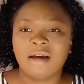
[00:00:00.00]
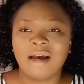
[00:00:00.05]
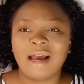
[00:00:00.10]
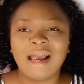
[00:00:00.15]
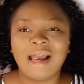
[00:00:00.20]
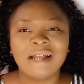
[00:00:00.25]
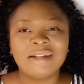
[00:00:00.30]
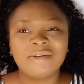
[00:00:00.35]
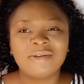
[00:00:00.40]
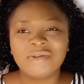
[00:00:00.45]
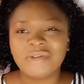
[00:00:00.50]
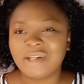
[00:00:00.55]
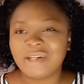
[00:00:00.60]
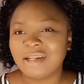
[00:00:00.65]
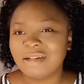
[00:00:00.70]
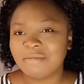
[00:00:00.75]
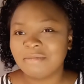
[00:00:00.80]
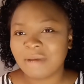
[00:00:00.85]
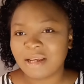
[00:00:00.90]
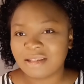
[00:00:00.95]
I had to
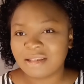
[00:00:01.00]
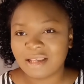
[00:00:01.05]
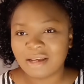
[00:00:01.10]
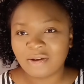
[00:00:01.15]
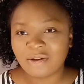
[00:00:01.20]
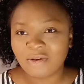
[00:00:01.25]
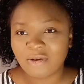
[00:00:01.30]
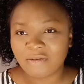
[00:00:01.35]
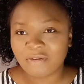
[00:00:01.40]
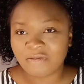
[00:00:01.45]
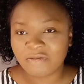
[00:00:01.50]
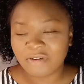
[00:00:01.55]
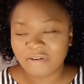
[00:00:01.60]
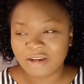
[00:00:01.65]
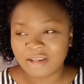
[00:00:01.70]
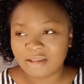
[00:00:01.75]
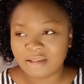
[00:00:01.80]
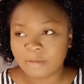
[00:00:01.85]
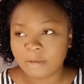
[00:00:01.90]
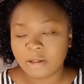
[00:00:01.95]
change my circle of
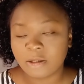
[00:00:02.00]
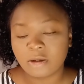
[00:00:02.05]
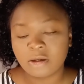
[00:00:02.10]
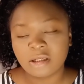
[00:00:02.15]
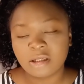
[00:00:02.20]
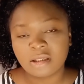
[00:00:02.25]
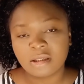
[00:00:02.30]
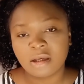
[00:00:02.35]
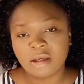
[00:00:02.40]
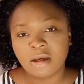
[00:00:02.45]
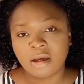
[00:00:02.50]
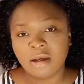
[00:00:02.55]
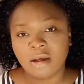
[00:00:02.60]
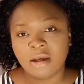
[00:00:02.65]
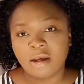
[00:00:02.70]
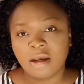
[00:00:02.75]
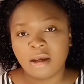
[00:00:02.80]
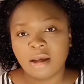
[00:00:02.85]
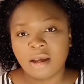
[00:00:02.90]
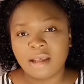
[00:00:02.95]
friends, because
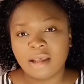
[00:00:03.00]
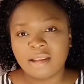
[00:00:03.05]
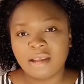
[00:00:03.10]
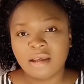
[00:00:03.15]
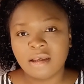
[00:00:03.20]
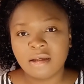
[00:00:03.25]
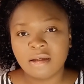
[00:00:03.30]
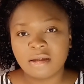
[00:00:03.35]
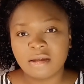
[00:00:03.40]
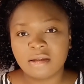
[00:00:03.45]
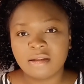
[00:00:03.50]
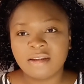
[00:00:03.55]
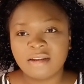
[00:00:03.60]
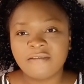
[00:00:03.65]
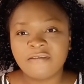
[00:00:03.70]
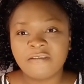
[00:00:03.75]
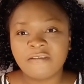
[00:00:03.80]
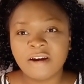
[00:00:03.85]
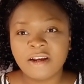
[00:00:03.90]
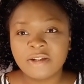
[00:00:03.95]
I think the
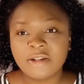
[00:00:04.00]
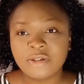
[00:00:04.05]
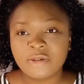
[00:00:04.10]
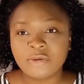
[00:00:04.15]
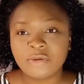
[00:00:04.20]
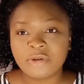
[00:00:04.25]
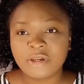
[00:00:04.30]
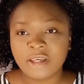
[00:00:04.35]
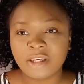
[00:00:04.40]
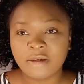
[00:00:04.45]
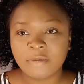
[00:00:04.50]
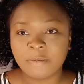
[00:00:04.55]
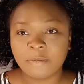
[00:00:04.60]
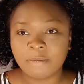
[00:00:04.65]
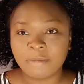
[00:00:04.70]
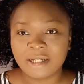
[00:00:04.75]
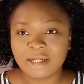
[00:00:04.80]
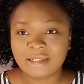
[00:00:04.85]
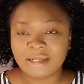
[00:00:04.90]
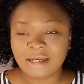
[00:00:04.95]
friends you keep
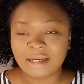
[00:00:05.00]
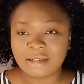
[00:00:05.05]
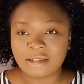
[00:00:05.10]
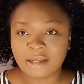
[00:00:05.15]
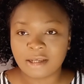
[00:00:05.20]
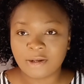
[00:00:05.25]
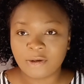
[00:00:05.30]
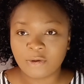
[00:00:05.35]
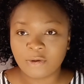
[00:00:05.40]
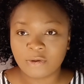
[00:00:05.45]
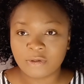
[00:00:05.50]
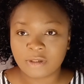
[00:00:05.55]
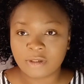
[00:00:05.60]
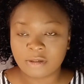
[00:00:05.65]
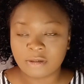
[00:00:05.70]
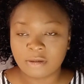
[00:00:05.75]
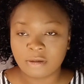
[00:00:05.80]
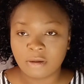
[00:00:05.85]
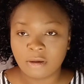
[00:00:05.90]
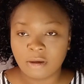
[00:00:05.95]
matters a lot.
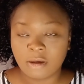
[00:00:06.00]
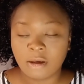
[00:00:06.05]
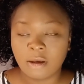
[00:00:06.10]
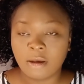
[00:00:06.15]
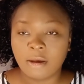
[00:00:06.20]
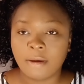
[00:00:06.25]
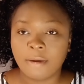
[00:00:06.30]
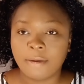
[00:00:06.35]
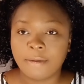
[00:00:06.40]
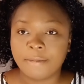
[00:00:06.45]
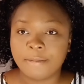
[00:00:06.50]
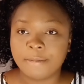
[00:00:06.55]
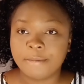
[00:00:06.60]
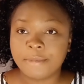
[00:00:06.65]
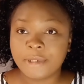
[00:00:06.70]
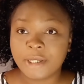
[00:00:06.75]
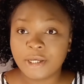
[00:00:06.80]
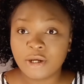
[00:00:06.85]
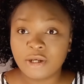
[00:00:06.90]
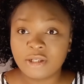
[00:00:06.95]

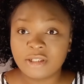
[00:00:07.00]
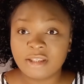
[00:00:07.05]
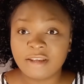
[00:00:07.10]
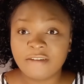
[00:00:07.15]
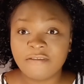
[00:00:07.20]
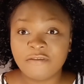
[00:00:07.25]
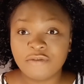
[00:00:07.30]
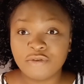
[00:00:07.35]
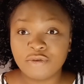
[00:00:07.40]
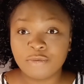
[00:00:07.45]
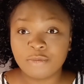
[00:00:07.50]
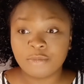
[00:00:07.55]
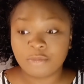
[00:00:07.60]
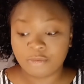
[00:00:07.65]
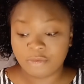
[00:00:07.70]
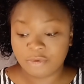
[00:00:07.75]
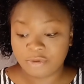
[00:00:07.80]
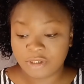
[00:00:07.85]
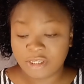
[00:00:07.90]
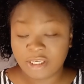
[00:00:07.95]
Because if you
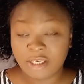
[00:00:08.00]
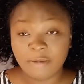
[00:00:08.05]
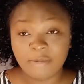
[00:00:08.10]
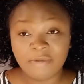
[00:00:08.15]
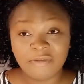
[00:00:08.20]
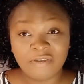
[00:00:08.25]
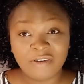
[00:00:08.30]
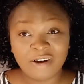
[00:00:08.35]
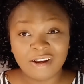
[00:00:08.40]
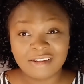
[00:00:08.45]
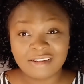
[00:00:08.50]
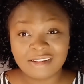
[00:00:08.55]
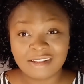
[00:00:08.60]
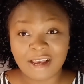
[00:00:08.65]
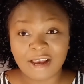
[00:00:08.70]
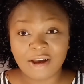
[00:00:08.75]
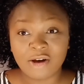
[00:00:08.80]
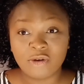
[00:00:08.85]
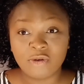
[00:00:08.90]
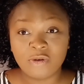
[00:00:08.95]
keep friends
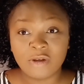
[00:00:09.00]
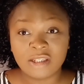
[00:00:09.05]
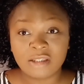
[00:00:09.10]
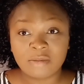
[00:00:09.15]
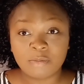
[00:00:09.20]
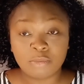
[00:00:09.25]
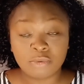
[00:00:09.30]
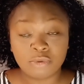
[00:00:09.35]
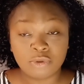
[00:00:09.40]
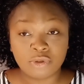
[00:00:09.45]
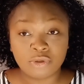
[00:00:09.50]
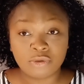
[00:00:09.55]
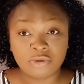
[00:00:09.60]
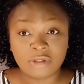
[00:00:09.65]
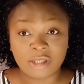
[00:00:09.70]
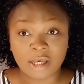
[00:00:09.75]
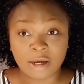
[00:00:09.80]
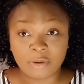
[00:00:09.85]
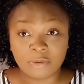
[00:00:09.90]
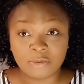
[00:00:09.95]
that always put you
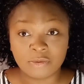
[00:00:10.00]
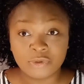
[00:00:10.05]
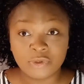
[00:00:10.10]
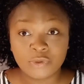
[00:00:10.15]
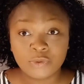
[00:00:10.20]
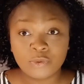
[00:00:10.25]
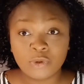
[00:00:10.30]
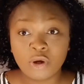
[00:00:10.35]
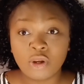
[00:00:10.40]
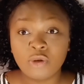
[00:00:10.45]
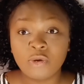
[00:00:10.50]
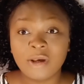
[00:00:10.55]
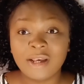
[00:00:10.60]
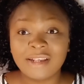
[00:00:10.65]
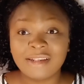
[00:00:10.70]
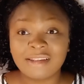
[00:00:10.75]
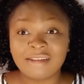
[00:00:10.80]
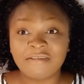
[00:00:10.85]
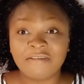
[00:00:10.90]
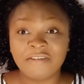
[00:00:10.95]
down, you
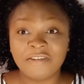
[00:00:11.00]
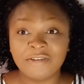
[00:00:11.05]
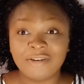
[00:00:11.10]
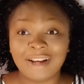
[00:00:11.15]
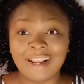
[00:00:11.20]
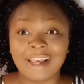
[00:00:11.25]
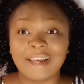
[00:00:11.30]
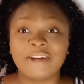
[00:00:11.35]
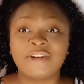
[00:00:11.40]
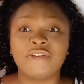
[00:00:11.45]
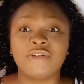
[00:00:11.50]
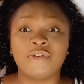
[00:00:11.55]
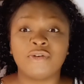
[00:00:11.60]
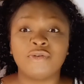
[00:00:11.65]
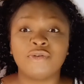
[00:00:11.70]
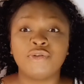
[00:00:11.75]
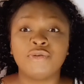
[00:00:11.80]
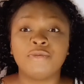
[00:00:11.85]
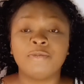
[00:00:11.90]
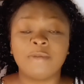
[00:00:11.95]
always feel like
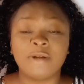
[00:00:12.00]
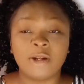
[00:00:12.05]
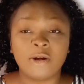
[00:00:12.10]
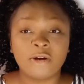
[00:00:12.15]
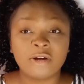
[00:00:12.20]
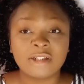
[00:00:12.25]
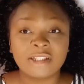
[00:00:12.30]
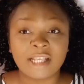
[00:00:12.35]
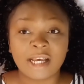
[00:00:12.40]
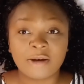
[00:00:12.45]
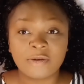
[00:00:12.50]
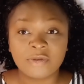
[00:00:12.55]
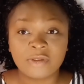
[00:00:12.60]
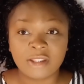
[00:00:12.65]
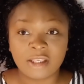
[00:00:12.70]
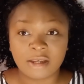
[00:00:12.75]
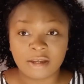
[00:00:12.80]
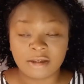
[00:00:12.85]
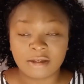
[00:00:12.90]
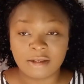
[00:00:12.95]
you belong down
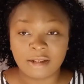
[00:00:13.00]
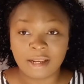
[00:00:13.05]
there.